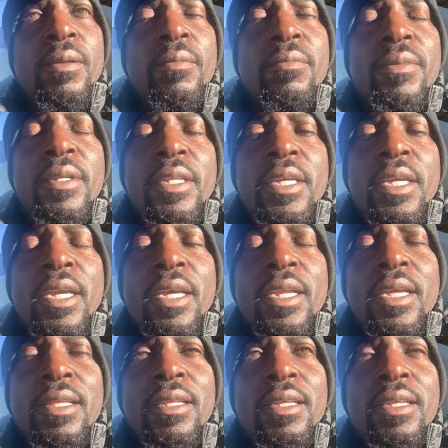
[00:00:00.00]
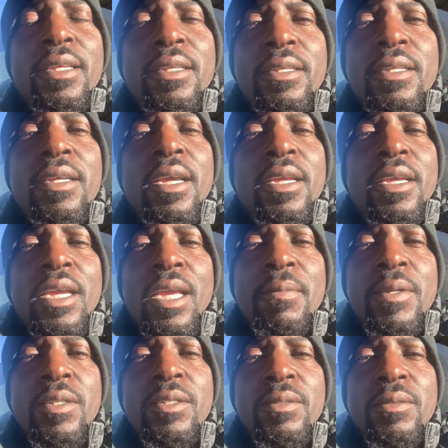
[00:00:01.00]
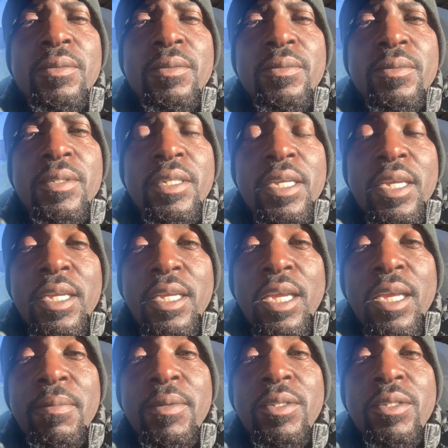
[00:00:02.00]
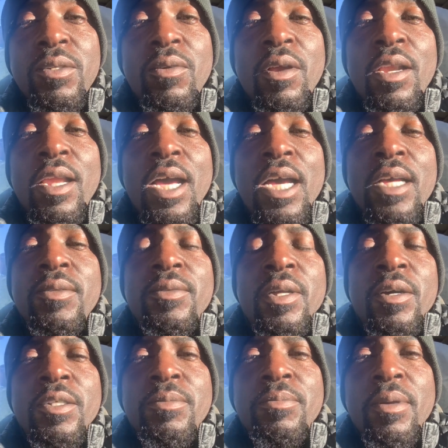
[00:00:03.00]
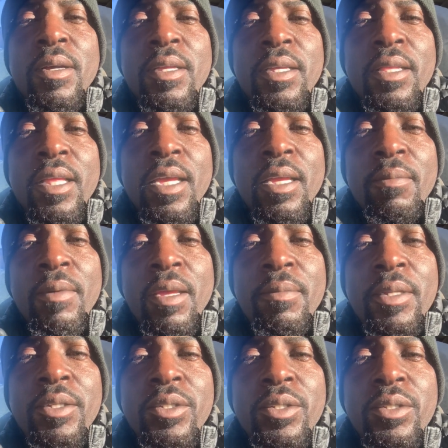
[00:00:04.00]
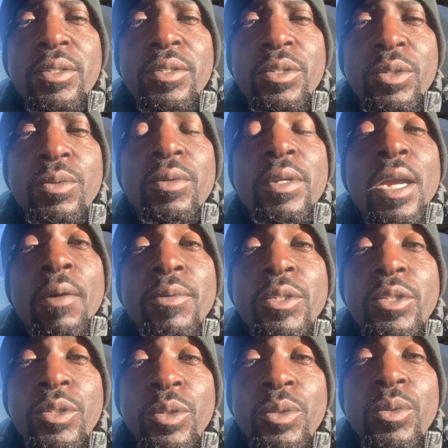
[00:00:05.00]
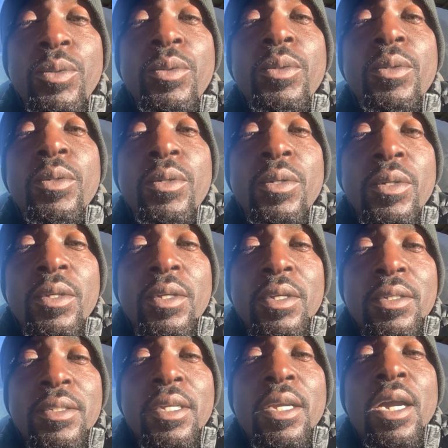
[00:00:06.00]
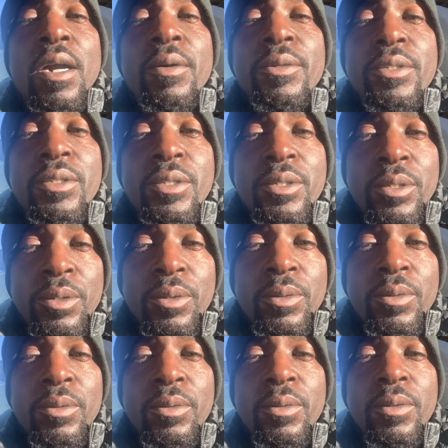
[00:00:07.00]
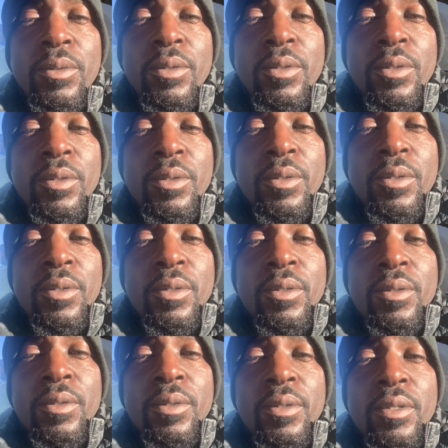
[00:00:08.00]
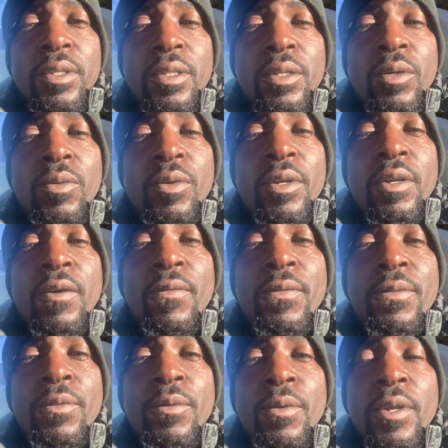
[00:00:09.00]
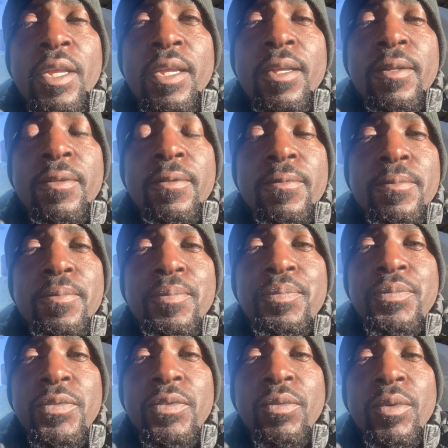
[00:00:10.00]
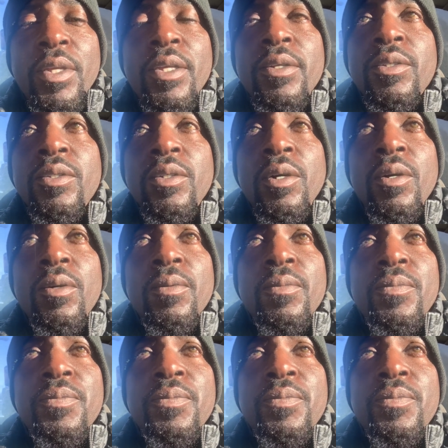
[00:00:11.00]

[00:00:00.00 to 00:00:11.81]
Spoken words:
But he had came into our lives when I was probably like maybe 2. Yeah, I was 2. Yeah, I was 2. Going on 3 years old.